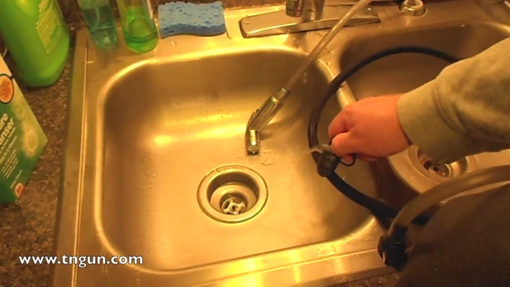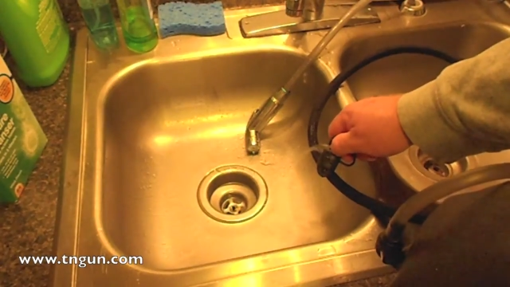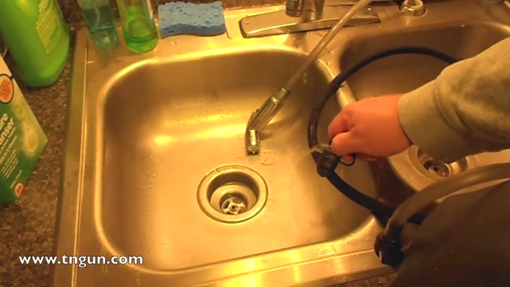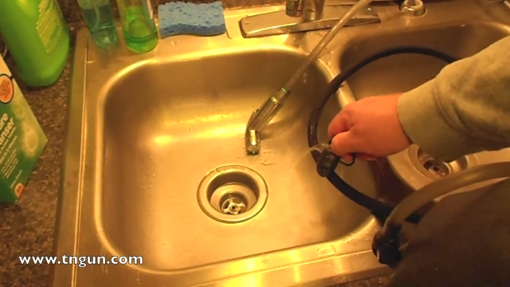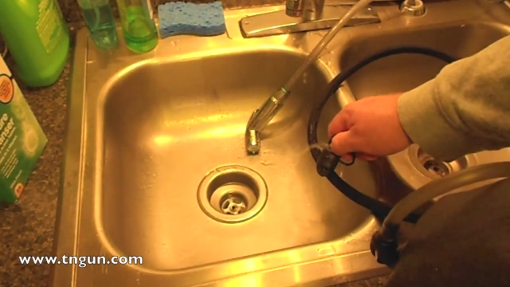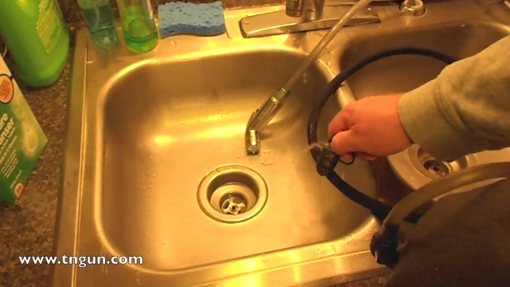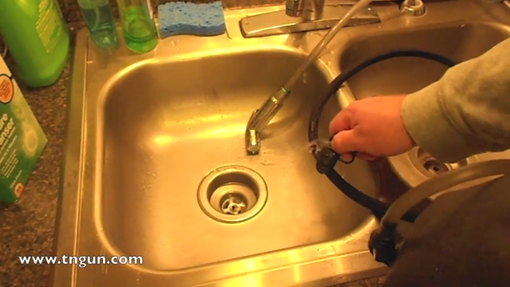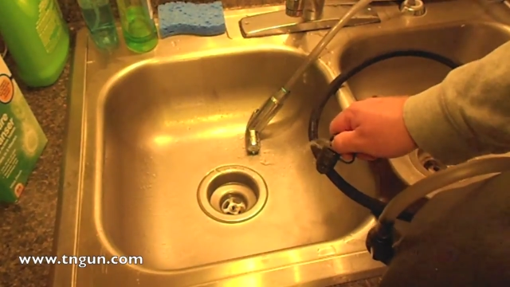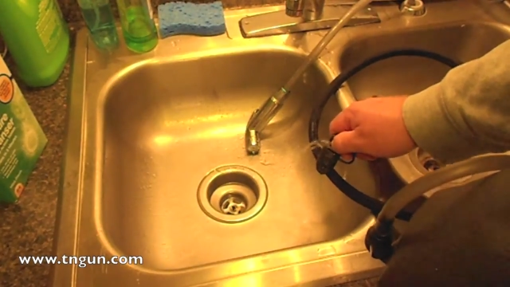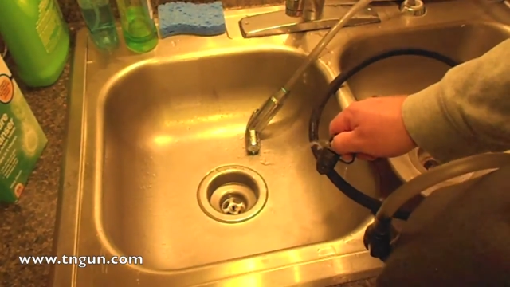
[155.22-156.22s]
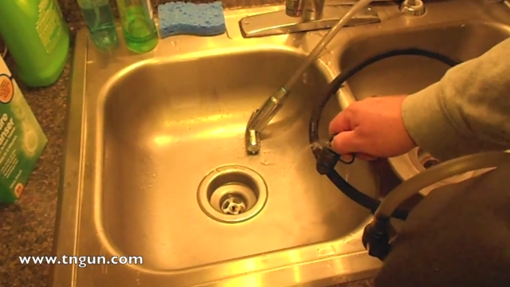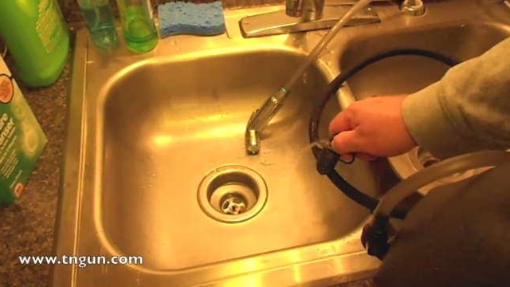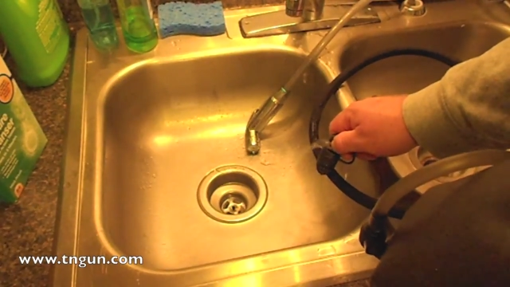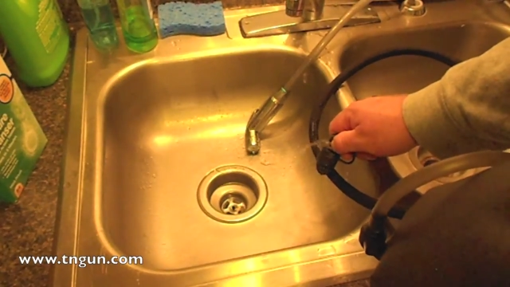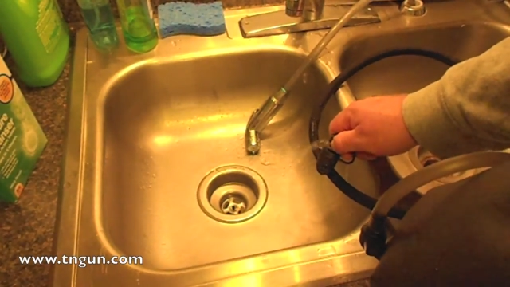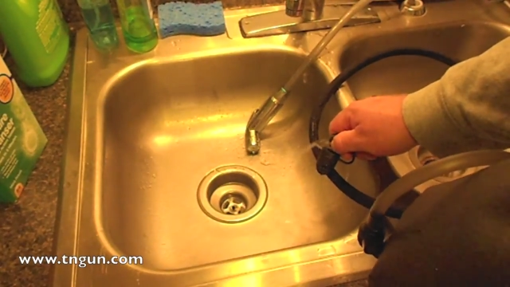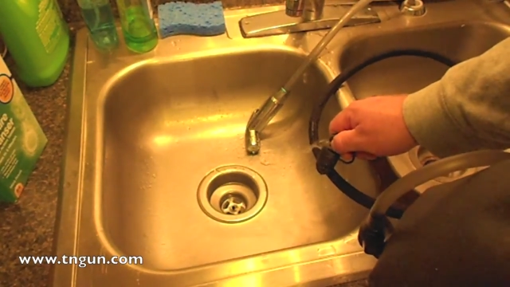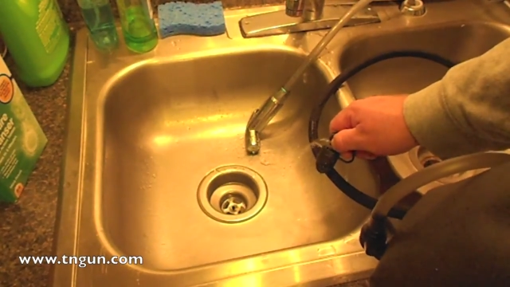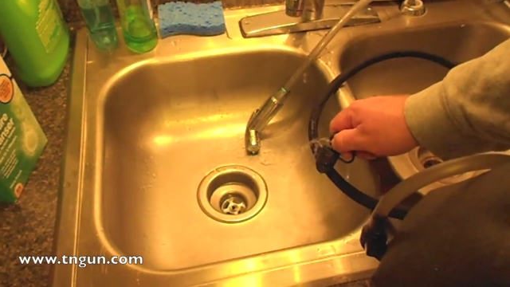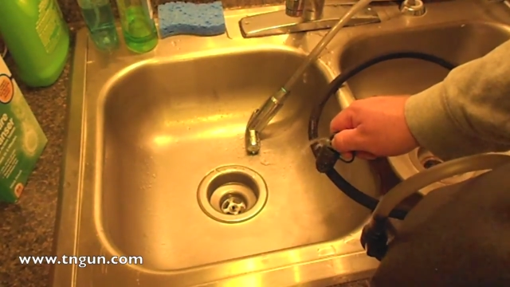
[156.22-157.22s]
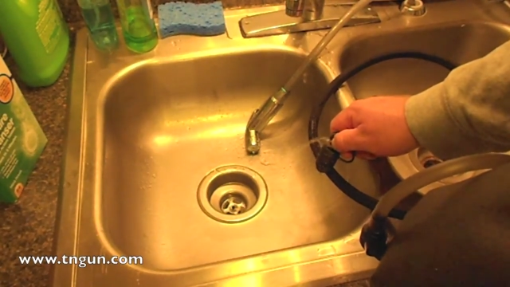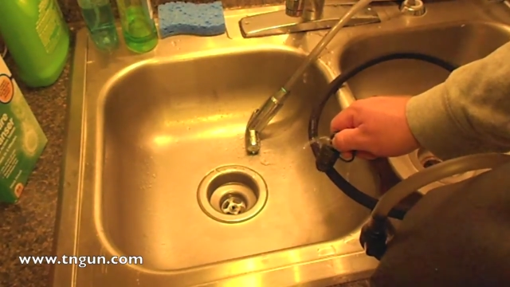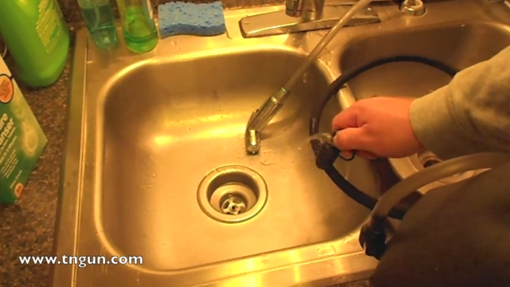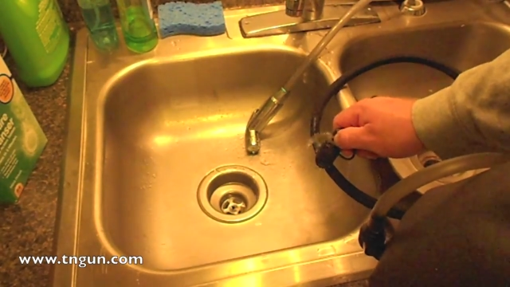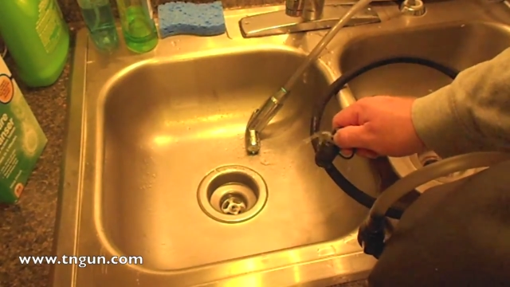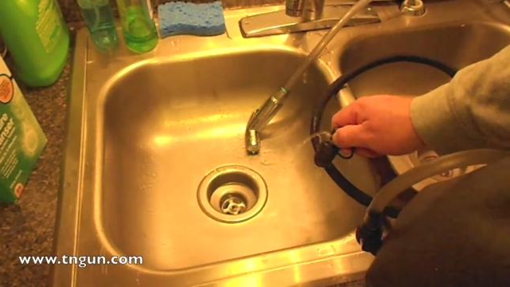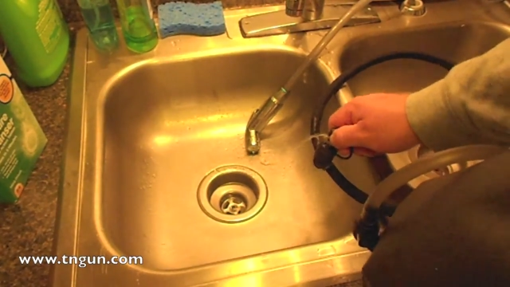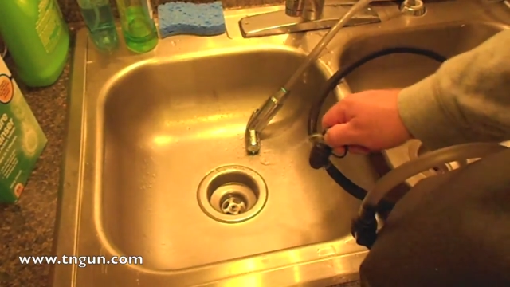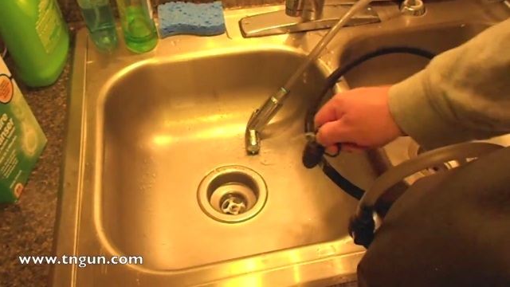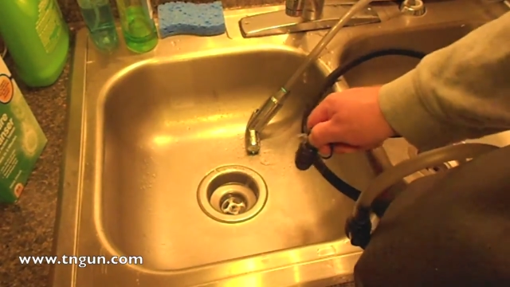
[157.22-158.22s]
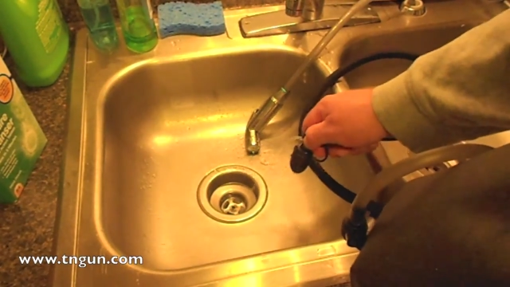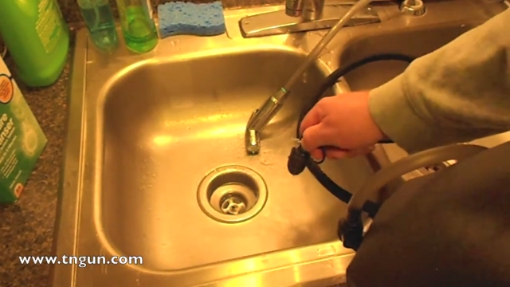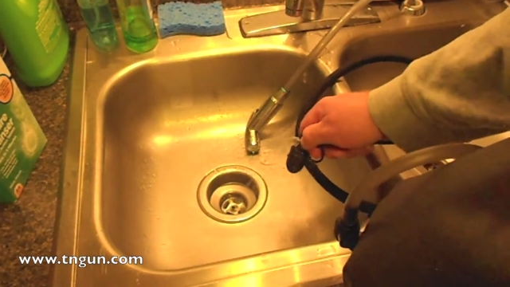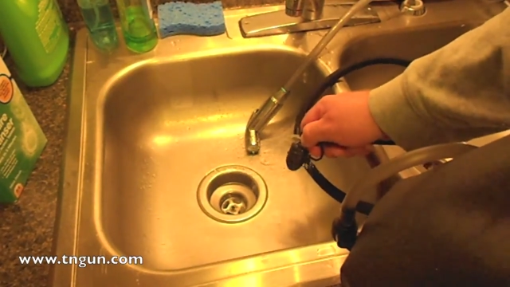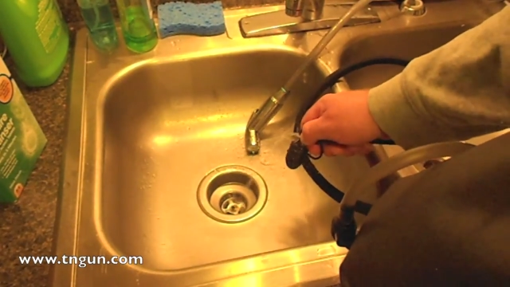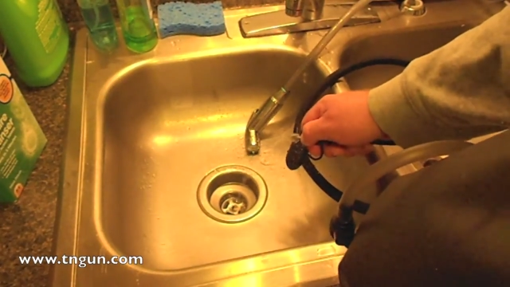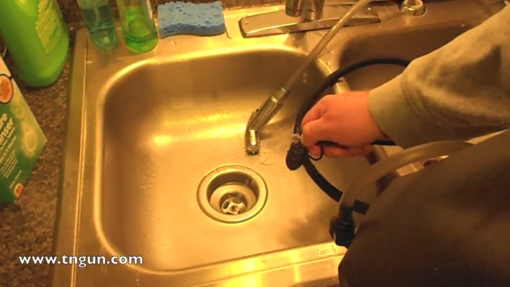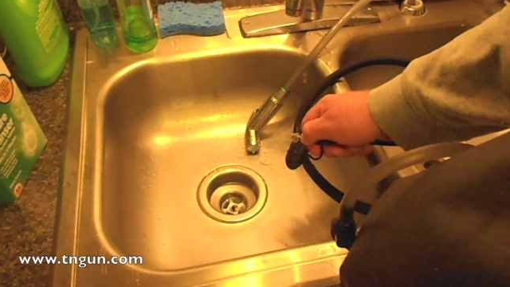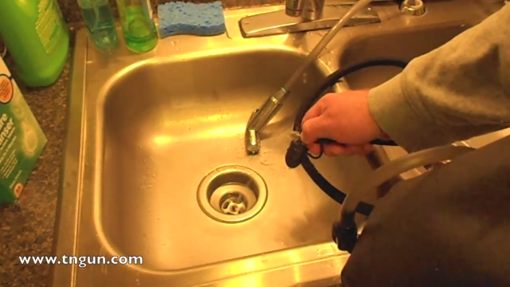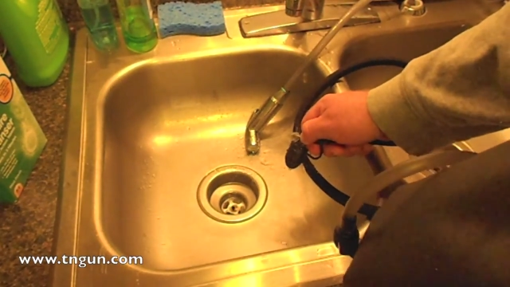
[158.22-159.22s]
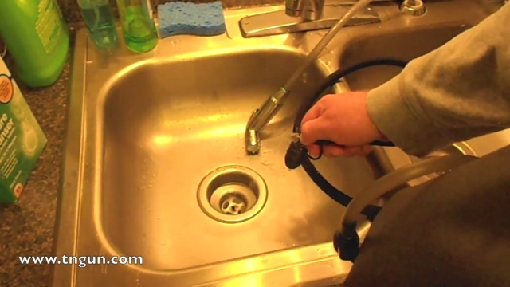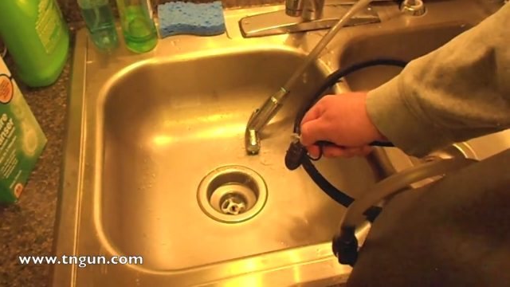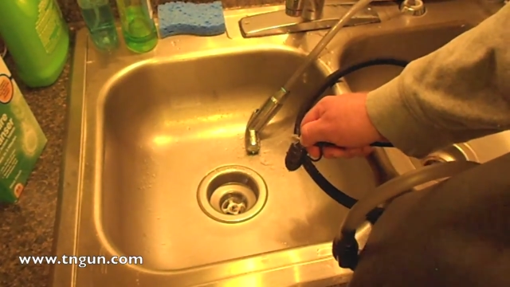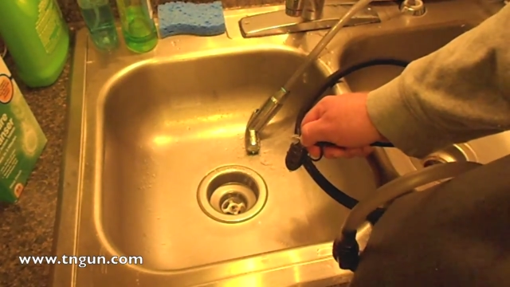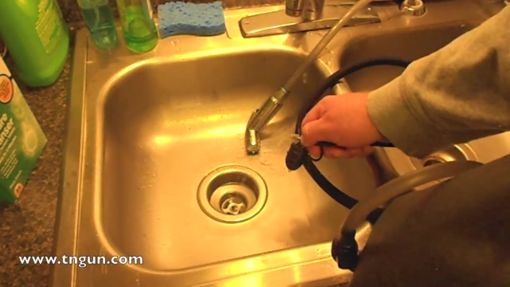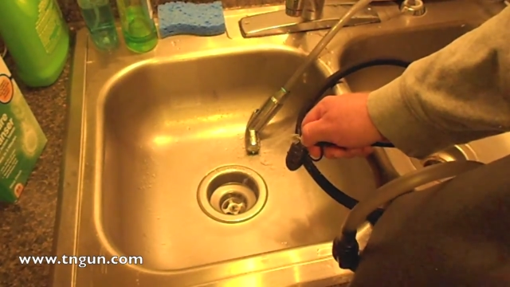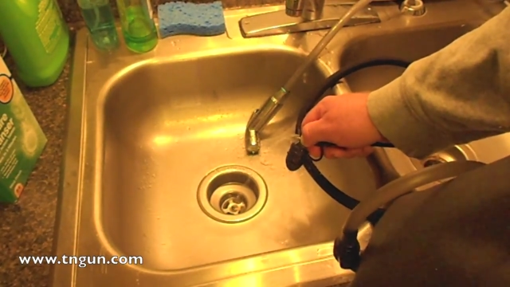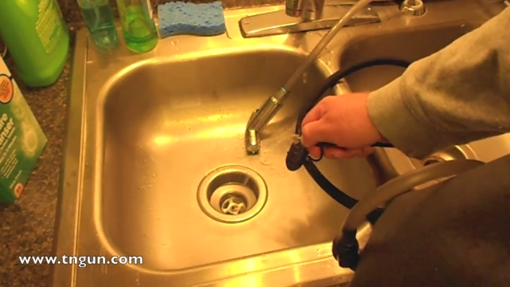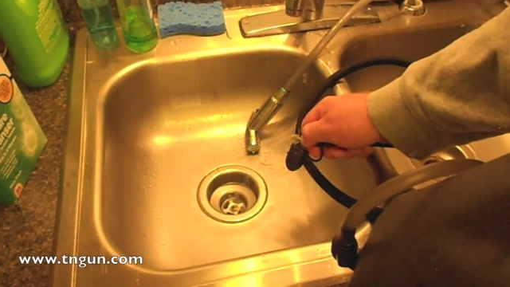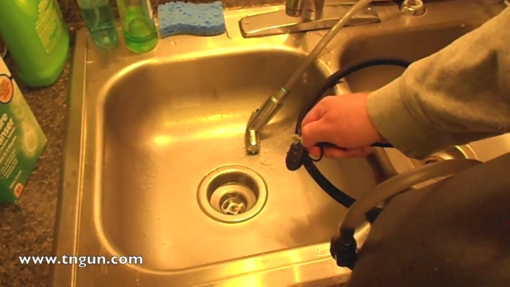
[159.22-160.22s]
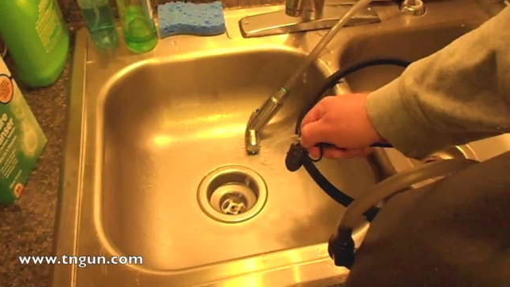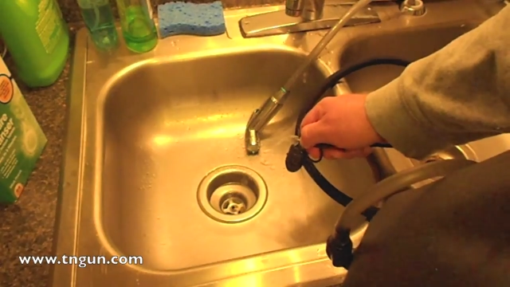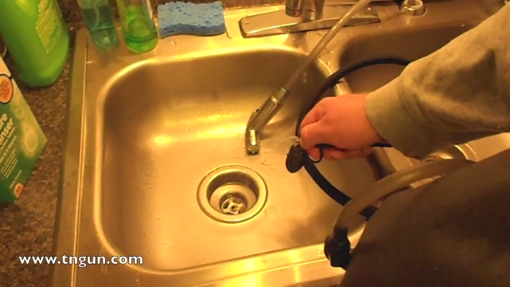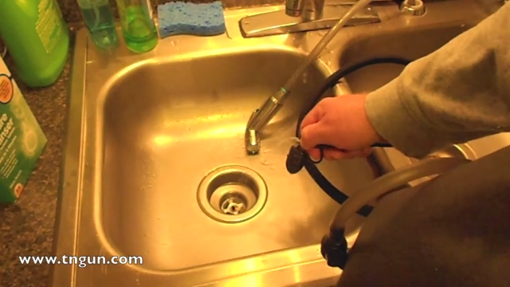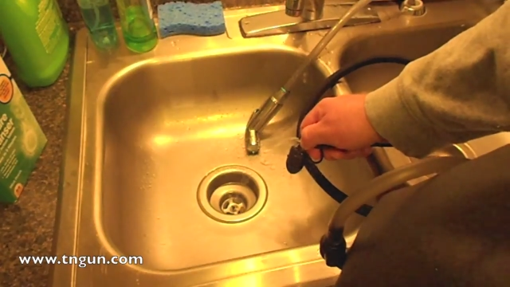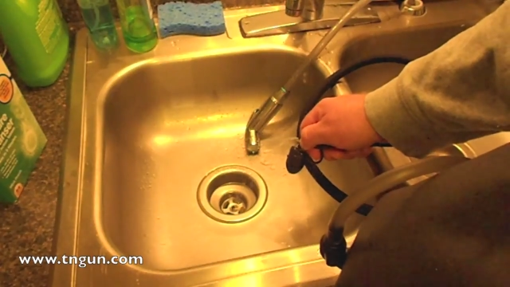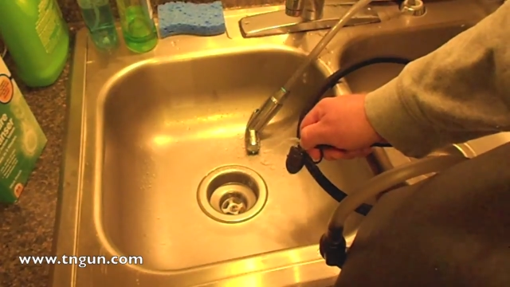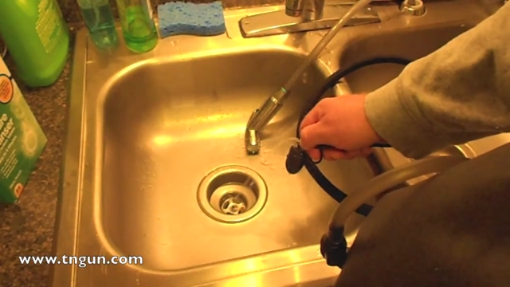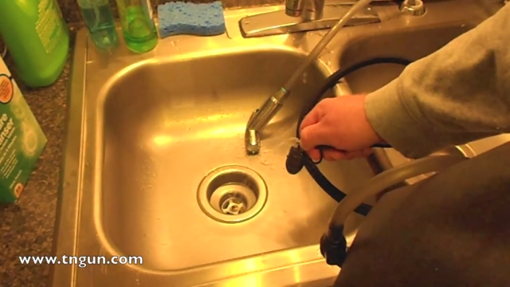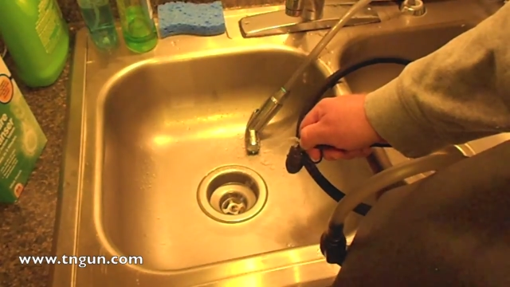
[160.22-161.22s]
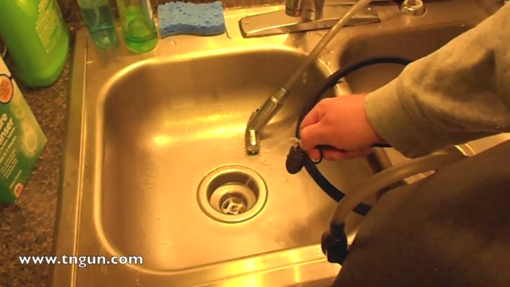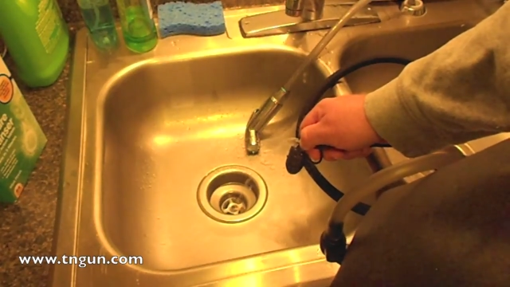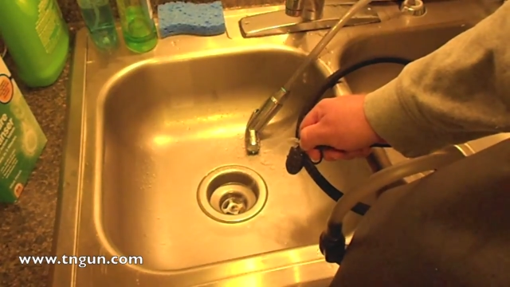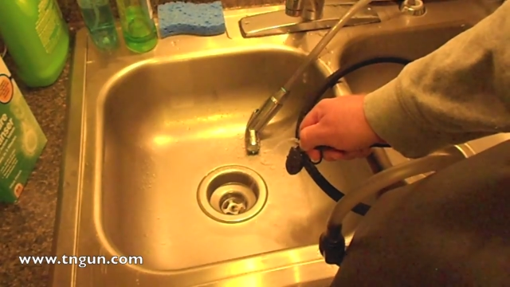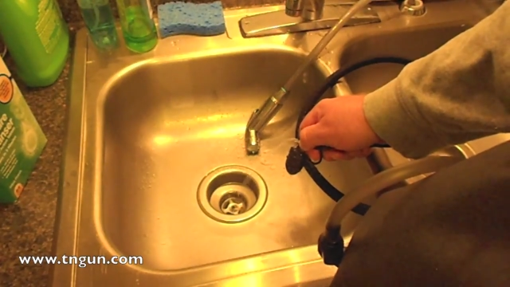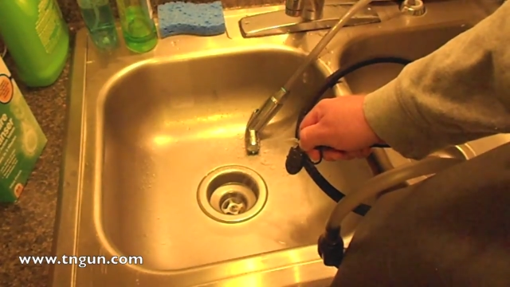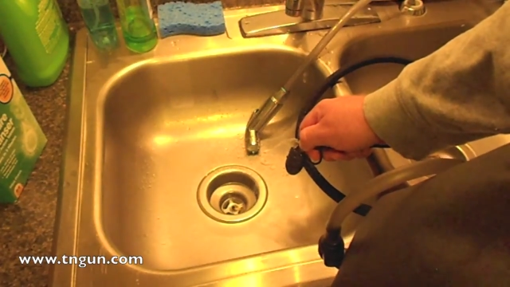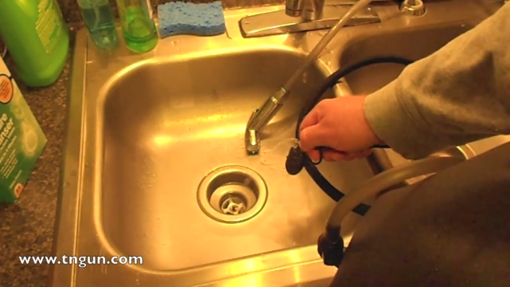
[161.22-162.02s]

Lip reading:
Nobody's mouth can be seen.